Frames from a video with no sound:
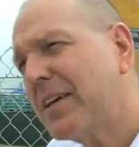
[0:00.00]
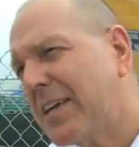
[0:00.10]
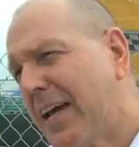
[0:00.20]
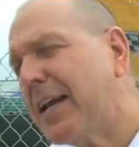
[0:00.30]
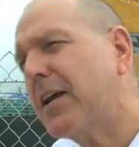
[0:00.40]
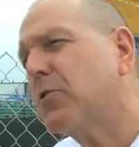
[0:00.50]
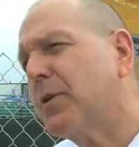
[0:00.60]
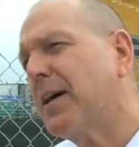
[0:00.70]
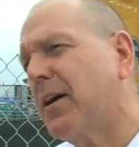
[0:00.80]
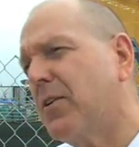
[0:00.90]
gaining
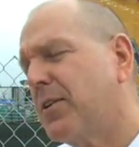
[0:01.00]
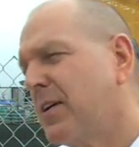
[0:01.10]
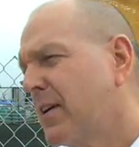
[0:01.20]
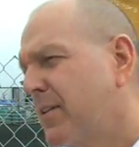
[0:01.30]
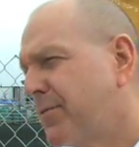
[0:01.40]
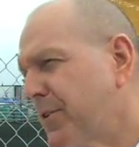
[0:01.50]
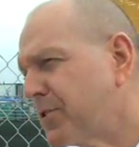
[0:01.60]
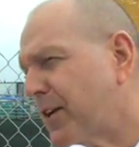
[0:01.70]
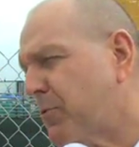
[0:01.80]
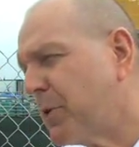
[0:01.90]
ground. The
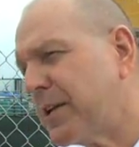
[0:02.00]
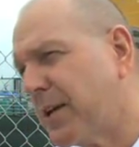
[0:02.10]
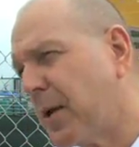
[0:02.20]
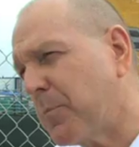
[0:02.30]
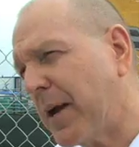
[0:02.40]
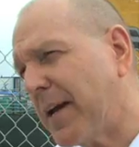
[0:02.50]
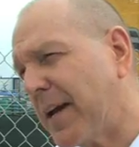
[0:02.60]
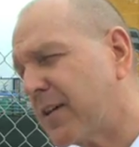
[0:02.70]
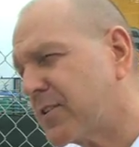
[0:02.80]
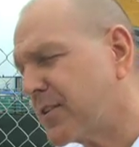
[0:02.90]
first thing we did at
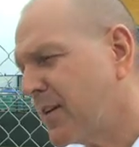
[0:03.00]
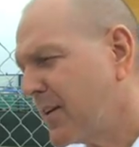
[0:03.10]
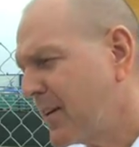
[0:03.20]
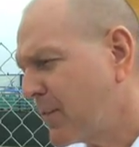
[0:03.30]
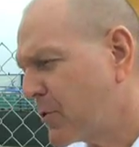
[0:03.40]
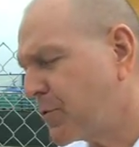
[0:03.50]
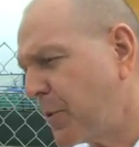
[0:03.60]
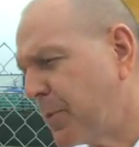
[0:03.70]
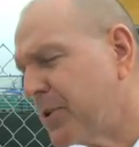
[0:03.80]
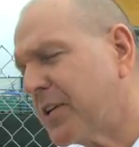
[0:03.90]
Banks was
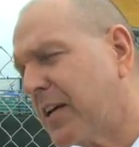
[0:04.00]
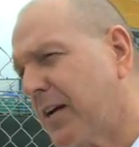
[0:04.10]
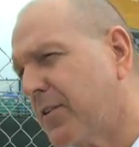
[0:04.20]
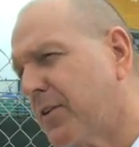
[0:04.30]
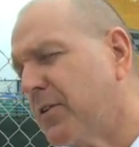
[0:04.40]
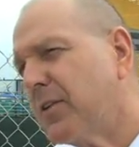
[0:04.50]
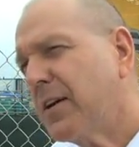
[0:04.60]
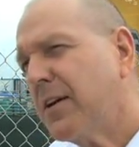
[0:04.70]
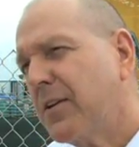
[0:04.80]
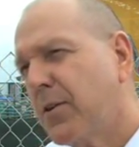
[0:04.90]
we put together
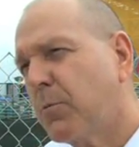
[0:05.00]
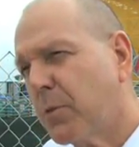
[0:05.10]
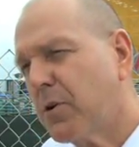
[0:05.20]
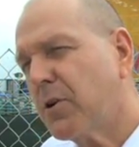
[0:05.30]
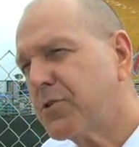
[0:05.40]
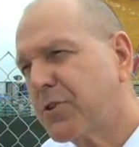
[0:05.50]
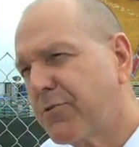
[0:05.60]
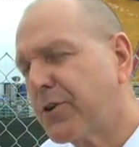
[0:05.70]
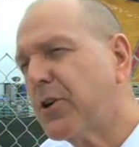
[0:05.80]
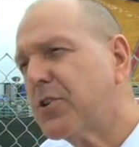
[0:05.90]
the world's
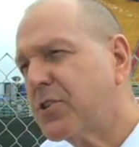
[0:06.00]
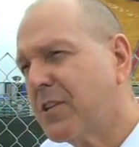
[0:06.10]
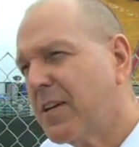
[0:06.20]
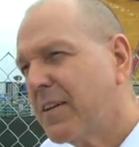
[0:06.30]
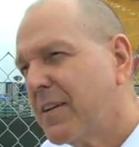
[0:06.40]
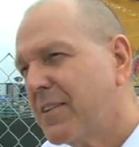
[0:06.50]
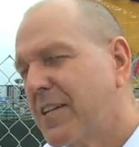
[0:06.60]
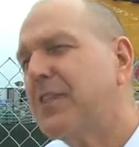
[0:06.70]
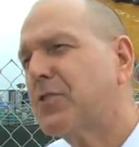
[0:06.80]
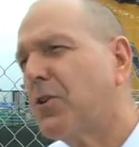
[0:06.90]
first
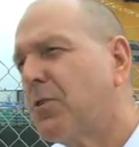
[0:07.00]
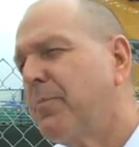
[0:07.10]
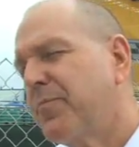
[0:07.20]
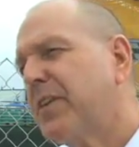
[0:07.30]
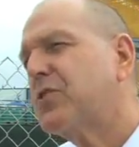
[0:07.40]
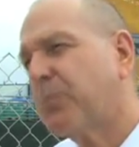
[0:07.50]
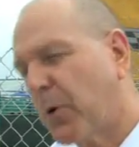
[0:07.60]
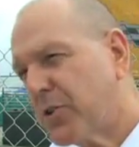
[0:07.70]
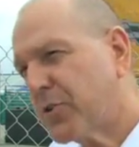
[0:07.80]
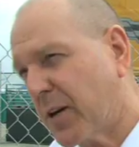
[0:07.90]
diesel
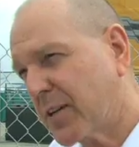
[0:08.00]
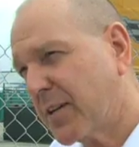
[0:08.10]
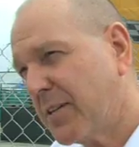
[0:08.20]
sport truck.